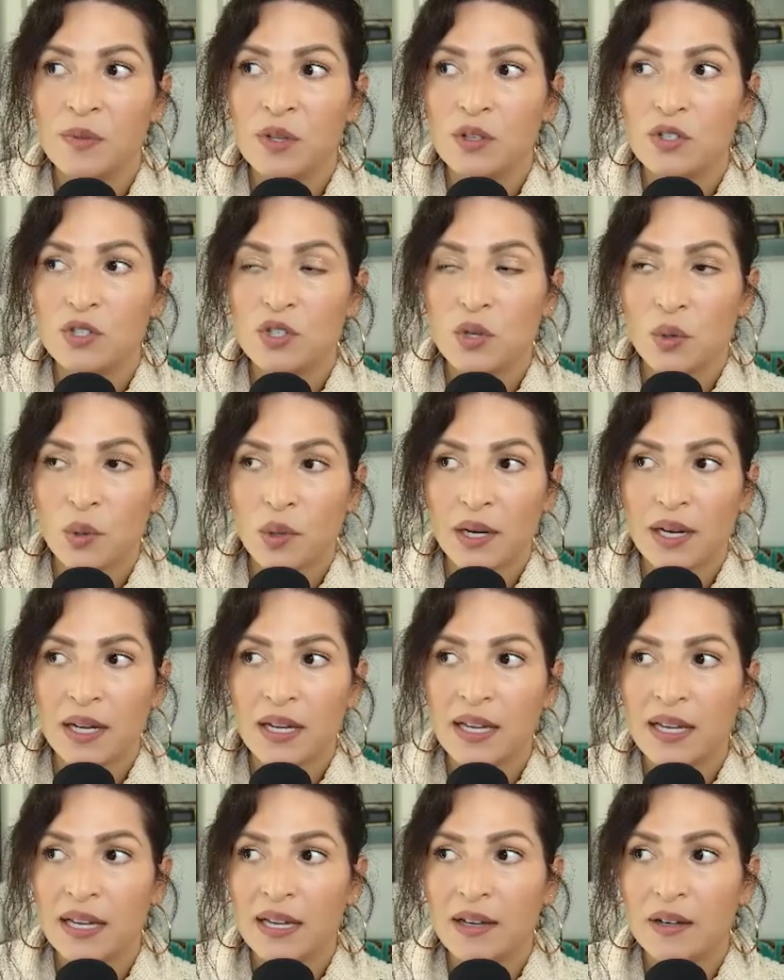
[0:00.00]

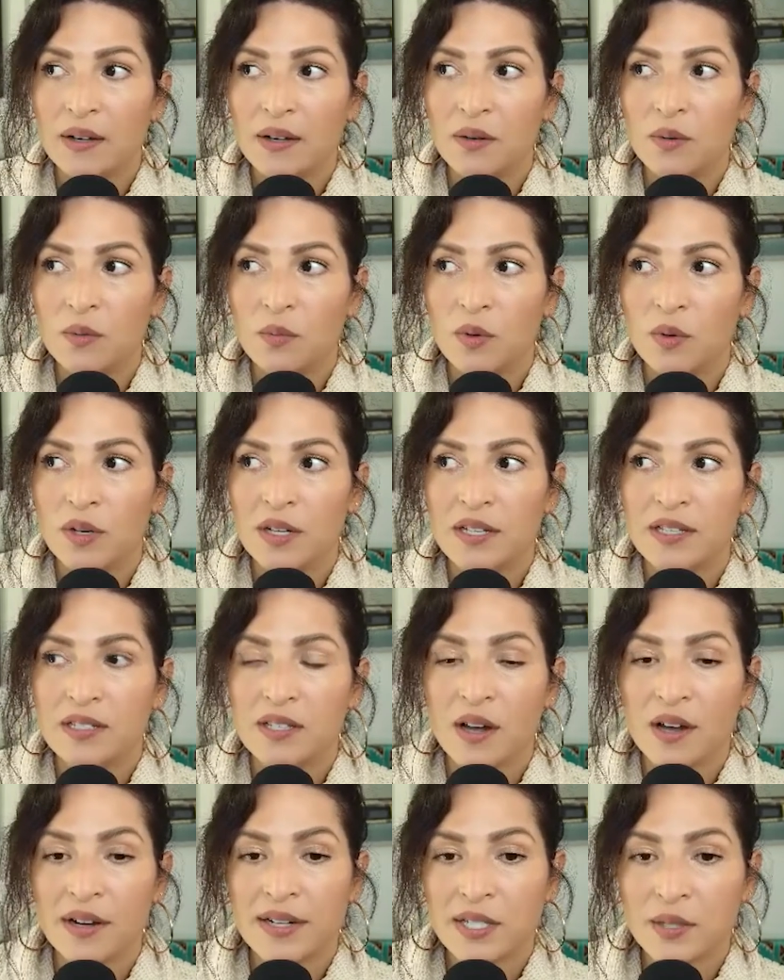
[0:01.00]
Tori was
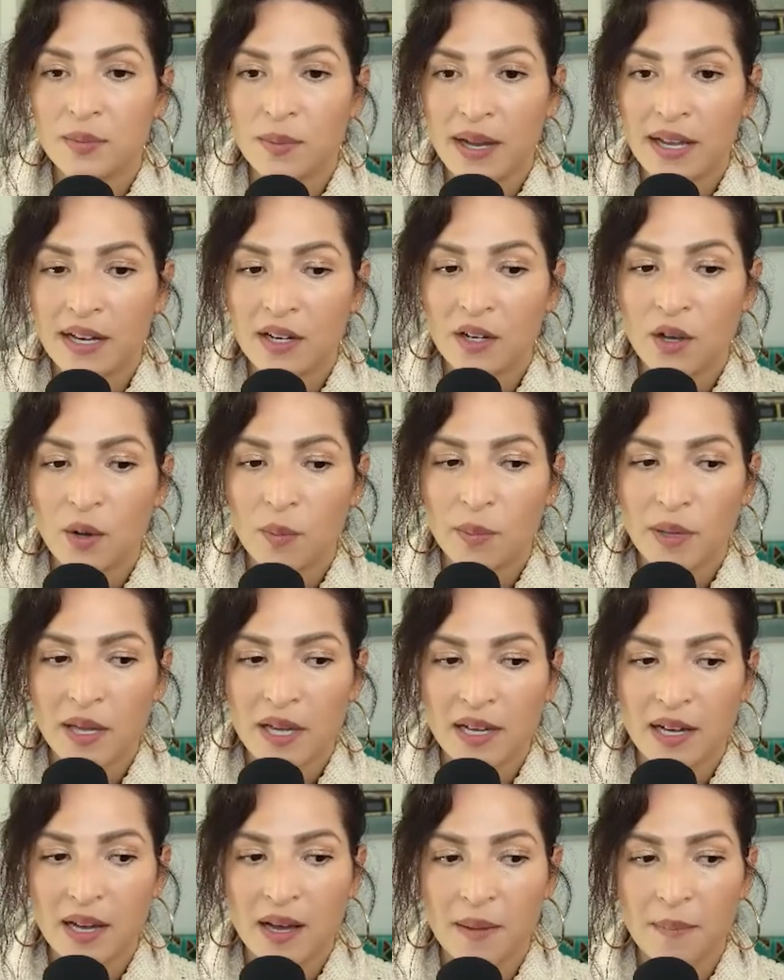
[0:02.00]
on his way to go
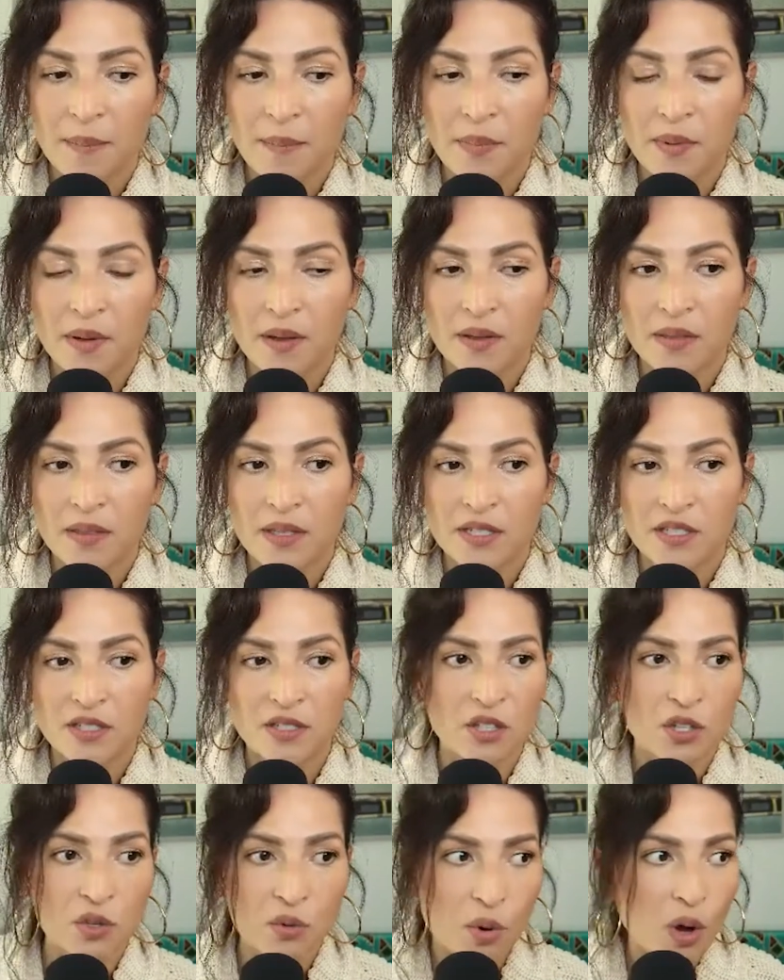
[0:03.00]
pick up this
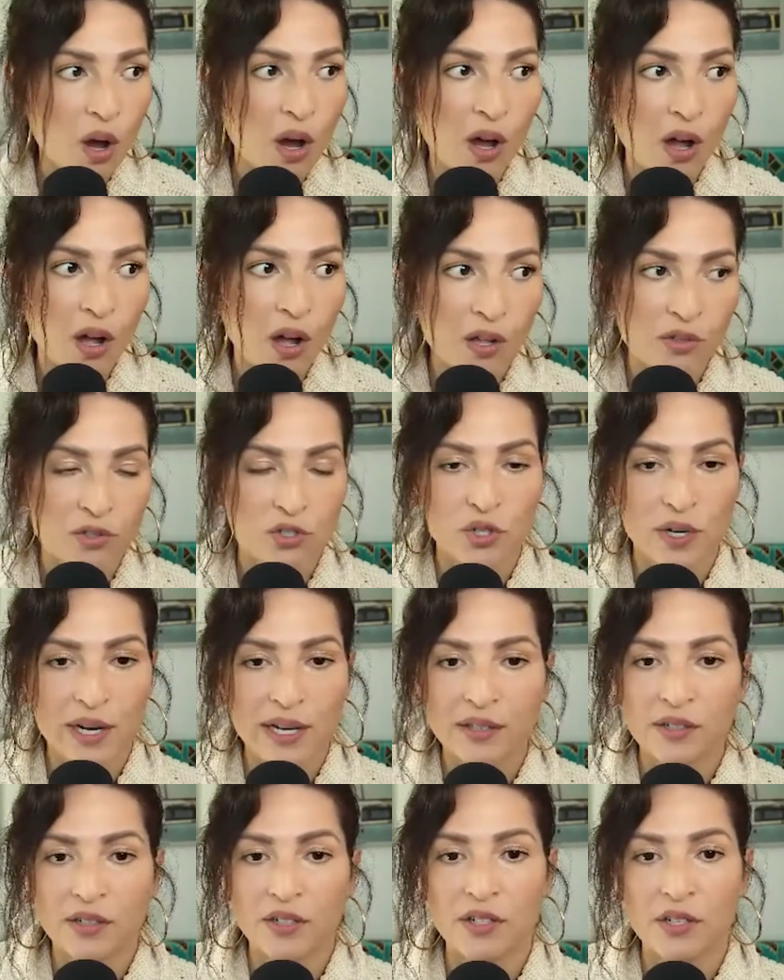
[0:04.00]
U-Haul
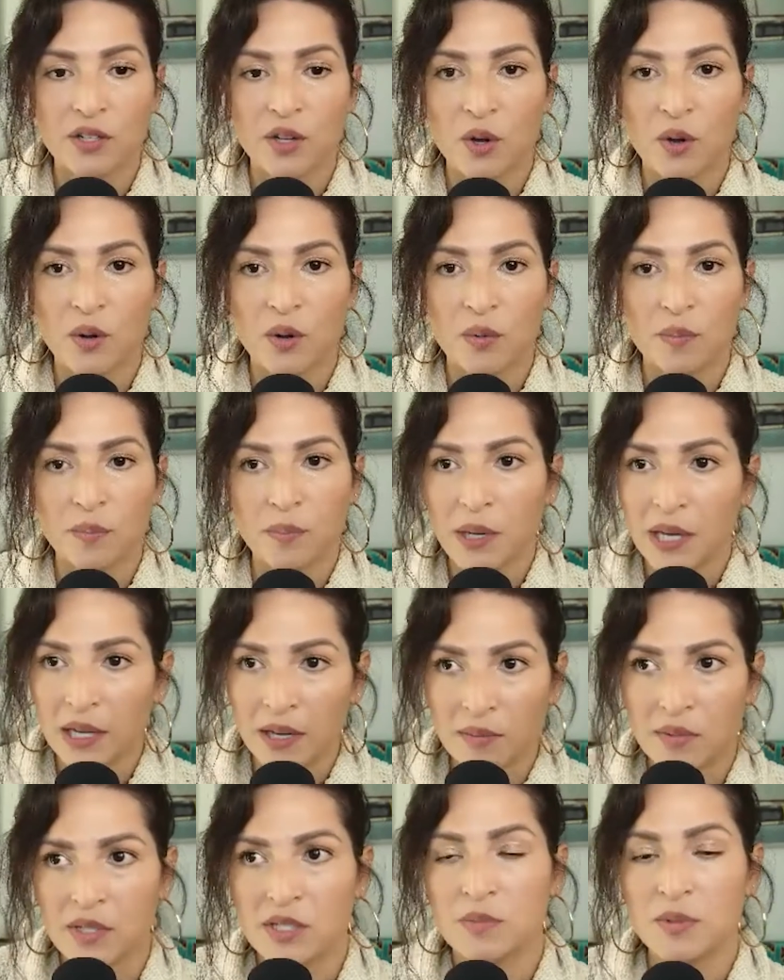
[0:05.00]
trailer to go pick
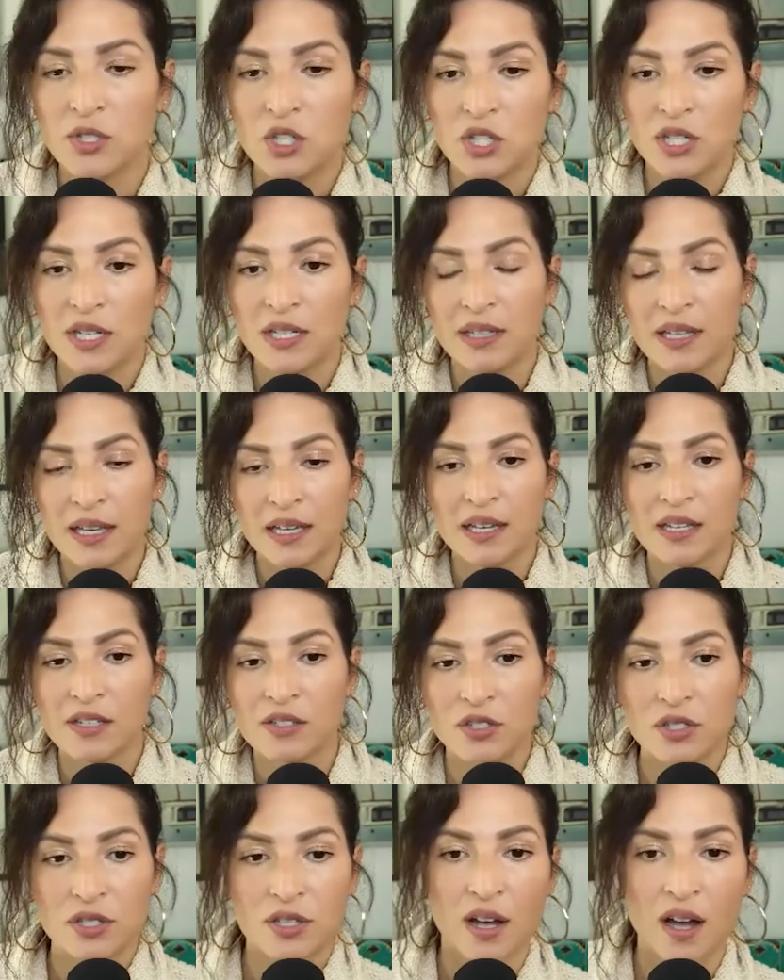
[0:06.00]
up this machine that he
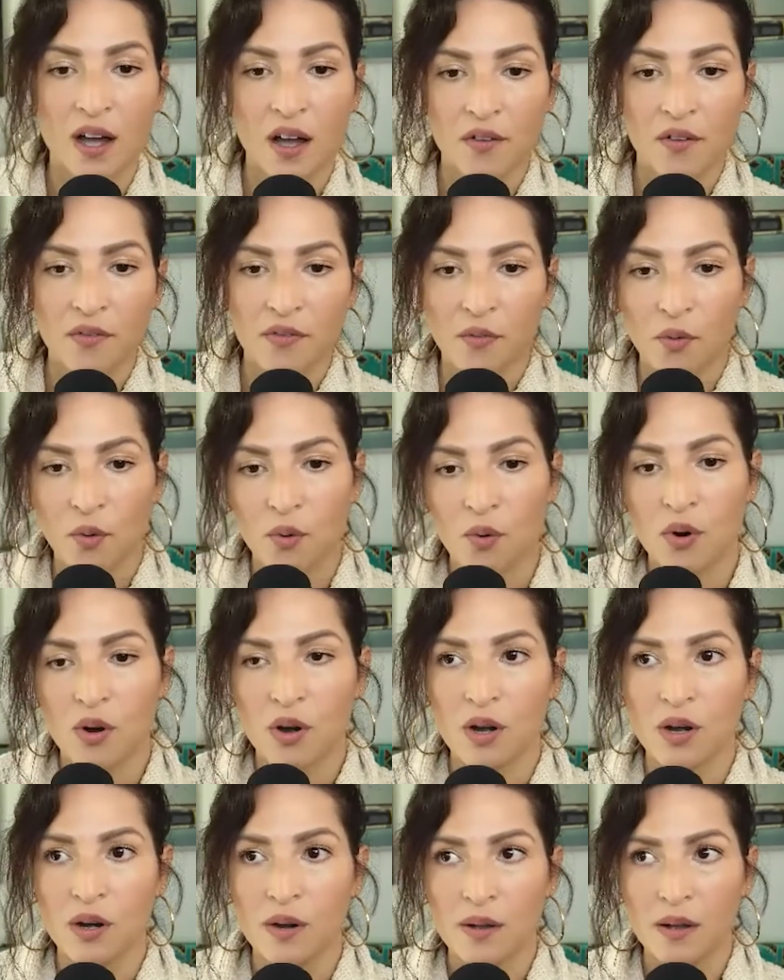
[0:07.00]
just got
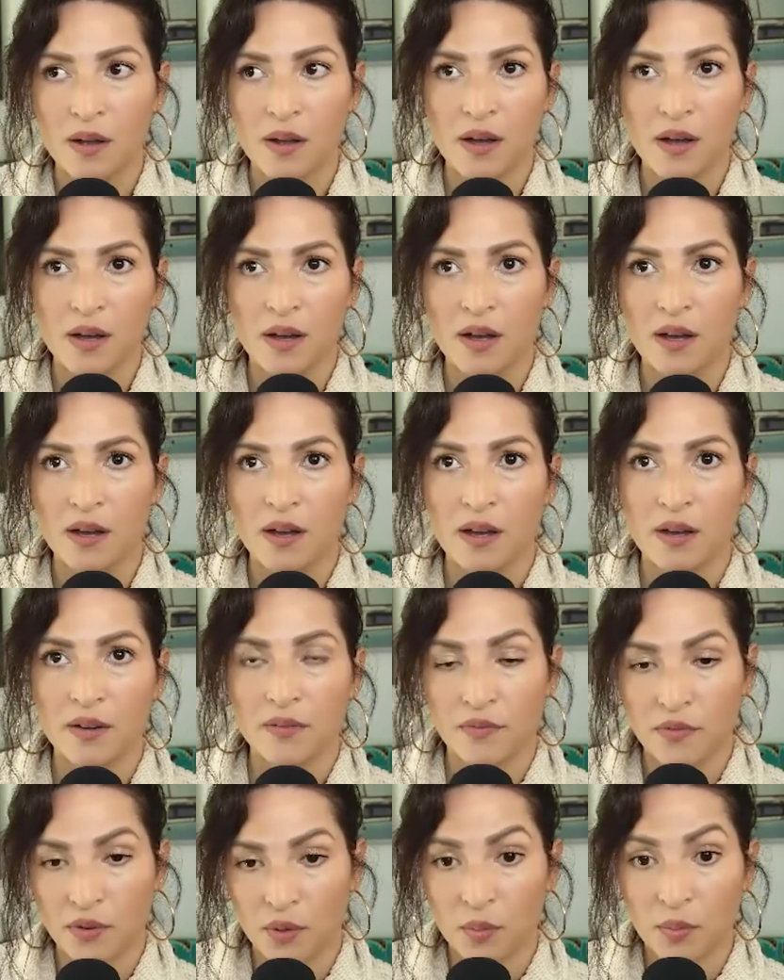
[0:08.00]
for uh,
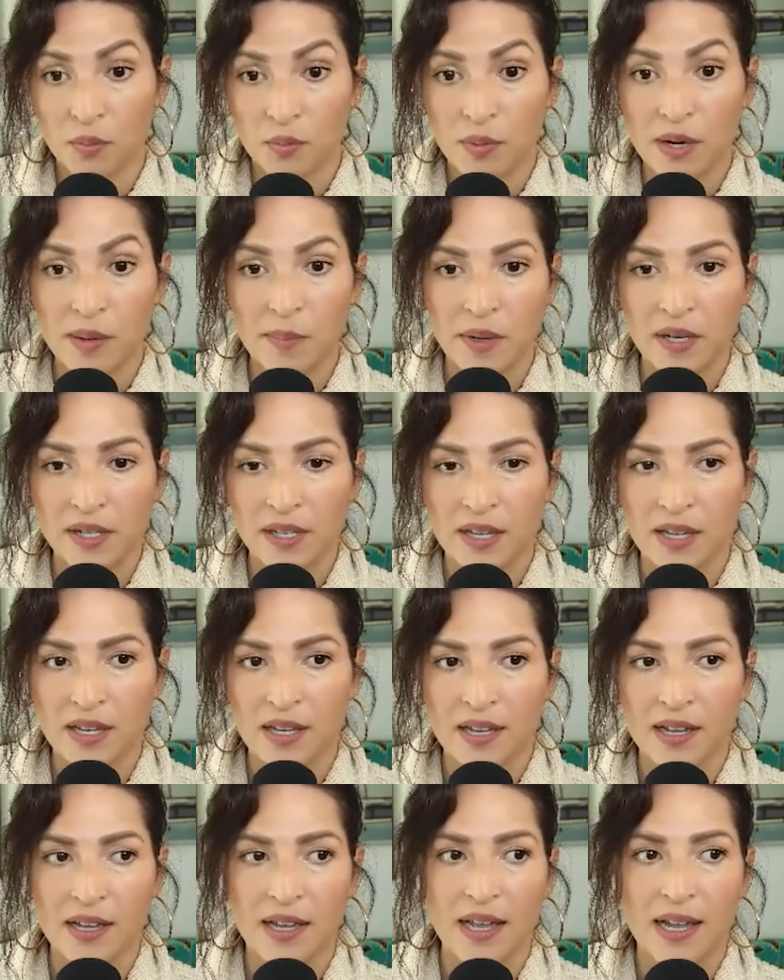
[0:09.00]
for Red
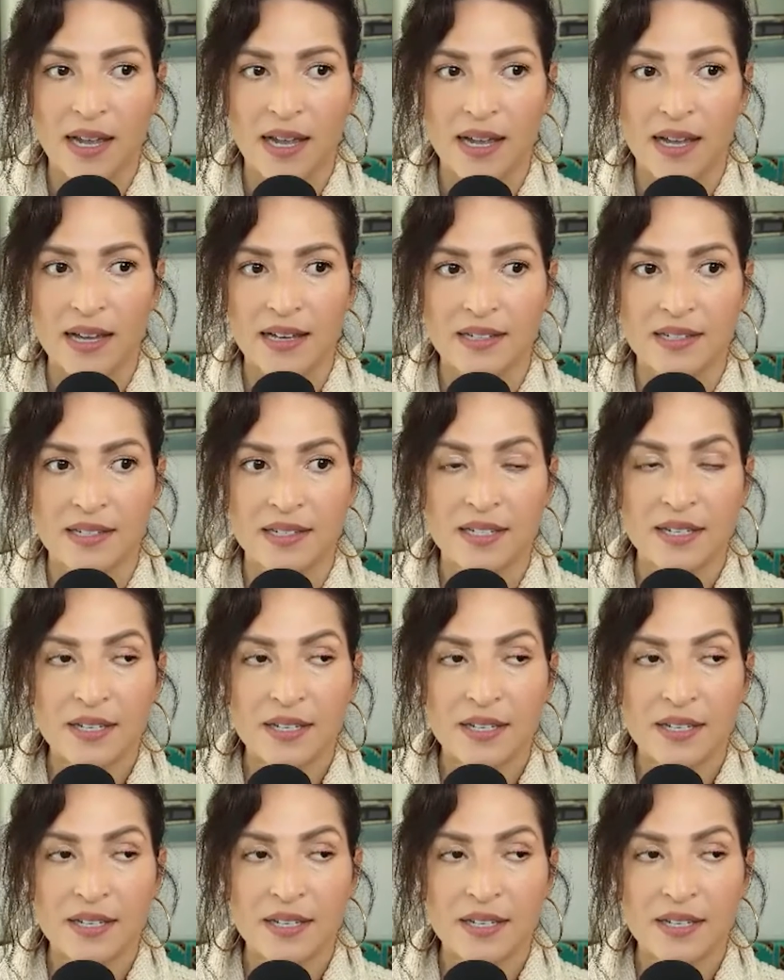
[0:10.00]
Monkey, and